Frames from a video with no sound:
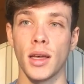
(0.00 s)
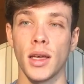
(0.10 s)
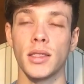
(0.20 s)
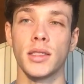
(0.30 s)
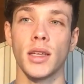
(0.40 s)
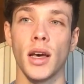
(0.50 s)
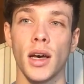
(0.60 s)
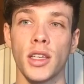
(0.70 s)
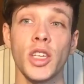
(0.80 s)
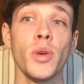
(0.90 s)

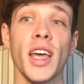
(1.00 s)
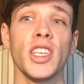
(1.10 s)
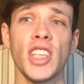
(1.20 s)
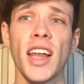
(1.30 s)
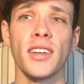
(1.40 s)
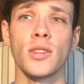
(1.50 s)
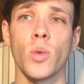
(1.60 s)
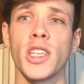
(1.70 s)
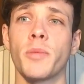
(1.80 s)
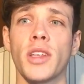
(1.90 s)
she would get jealous
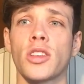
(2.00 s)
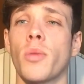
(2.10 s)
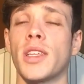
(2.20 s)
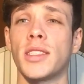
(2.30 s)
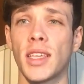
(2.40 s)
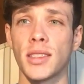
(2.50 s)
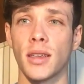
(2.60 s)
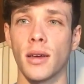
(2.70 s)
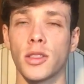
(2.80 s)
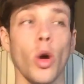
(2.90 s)
when he spends time with his
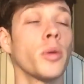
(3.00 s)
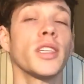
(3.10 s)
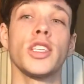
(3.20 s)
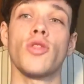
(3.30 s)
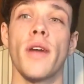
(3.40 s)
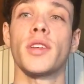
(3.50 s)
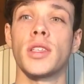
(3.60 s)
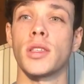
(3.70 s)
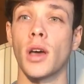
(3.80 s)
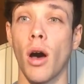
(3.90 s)
sister. So obviously Travis
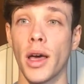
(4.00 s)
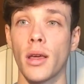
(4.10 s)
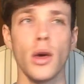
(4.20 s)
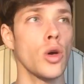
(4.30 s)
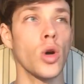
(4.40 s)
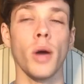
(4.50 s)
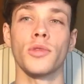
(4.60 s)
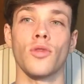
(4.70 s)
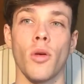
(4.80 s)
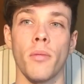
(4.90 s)
is a guy who
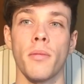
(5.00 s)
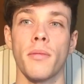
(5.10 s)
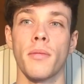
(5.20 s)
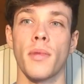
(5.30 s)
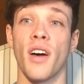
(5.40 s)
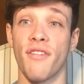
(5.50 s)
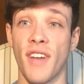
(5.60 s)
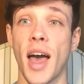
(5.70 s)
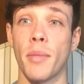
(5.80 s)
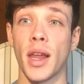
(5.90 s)
comes from a
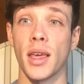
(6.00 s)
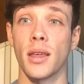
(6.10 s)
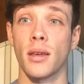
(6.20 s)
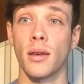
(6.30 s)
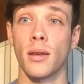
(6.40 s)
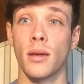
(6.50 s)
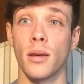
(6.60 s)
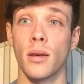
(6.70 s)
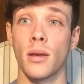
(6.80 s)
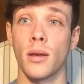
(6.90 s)
family,
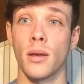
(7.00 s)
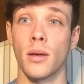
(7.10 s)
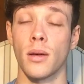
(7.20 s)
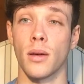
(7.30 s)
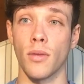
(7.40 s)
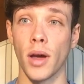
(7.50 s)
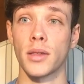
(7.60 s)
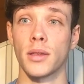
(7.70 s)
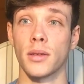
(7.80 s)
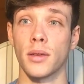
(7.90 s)

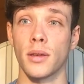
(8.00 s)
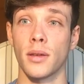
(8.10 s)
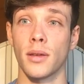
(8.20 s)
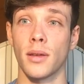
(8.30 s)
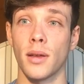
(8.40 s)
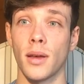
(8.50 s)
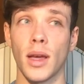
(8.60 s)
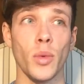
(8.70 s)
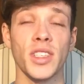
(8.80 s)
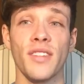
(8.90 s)
right,
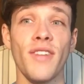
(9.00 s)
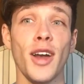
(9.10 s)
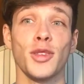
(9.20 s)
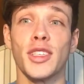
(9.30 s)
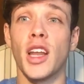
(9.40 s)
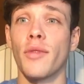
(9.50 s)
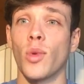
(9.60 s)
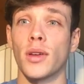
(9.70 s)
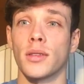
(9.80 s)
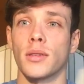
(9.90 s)
in which he values his loved
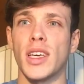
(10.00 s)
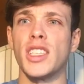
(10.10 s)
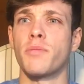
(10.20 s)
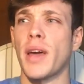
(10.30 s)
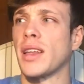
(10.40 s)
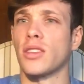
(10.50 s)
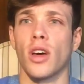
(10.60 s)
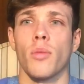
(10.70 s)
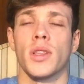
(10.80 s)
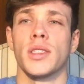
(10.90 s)
ones. He's spending
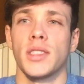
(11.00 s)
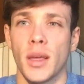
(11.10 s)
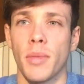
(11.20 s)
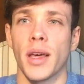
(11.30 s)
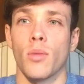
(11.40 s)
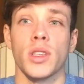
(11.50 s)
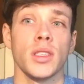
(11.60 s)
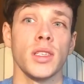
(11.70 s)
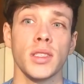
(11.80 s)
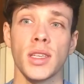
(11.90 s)
time with his sibling, which
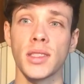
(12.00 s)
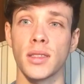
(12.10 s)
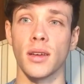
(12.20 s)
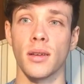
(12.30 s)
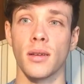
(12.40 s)
is his sister.